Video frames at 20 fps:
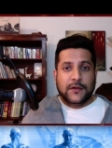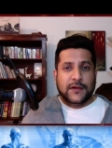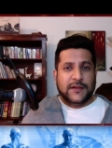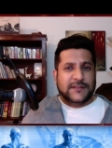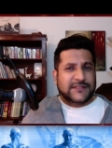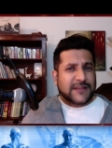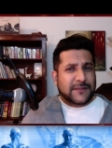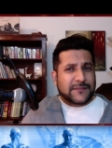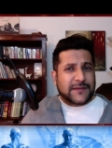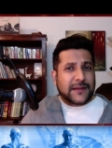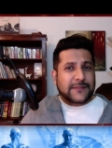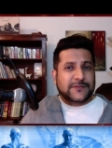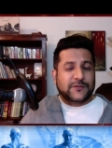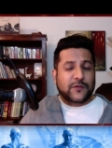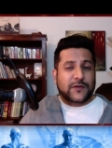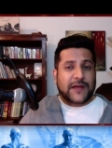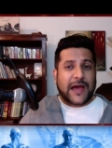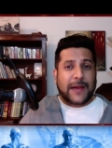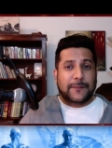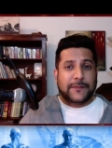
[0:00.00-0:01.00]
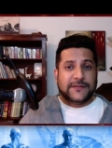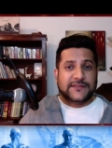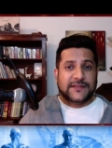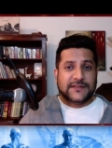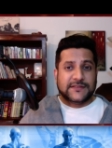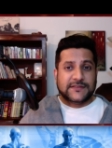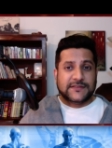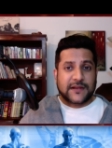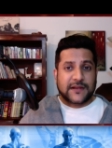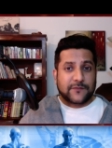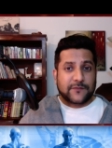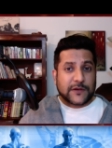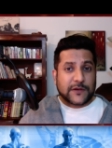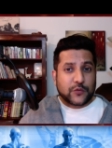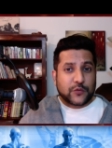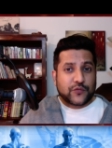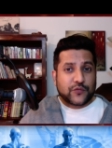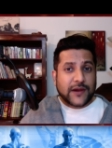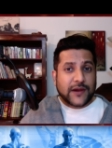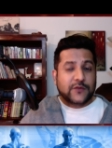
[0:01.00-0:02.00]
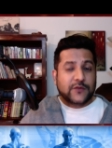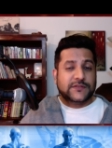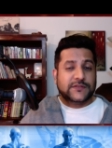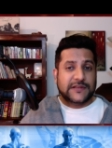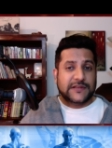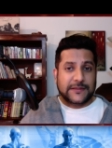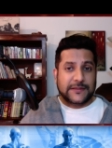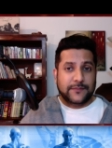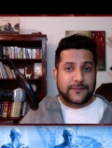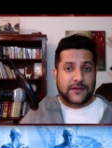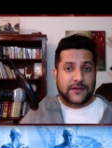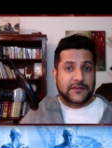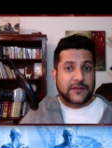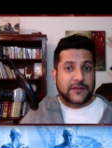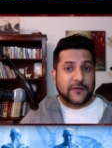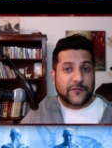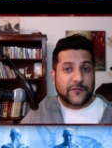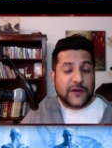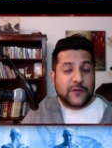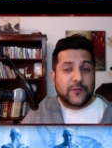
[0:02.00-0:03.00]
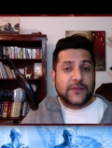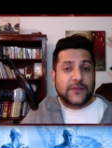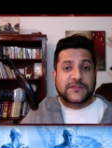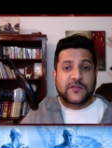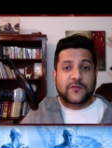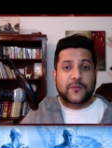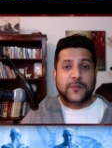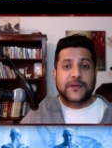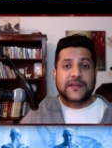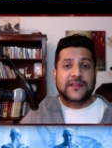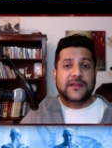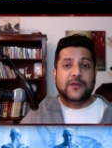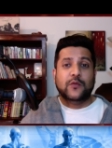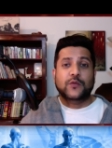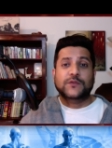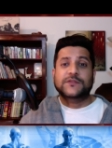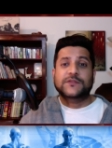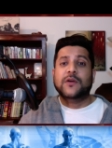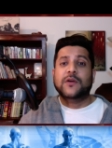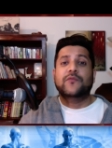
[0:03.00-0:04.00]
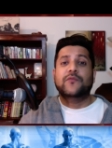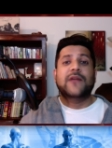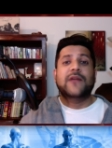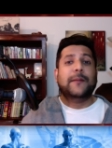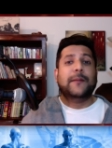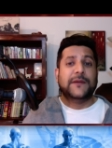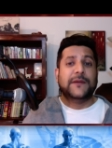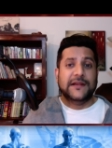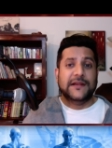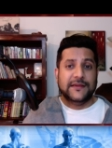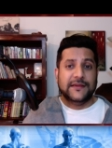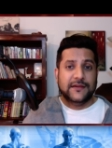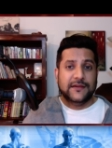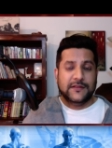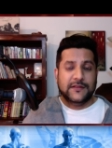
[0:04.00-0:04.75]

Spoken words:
Sometimes what happens is that when you're trying to sleep, the frequency of breathing goes down rapidly.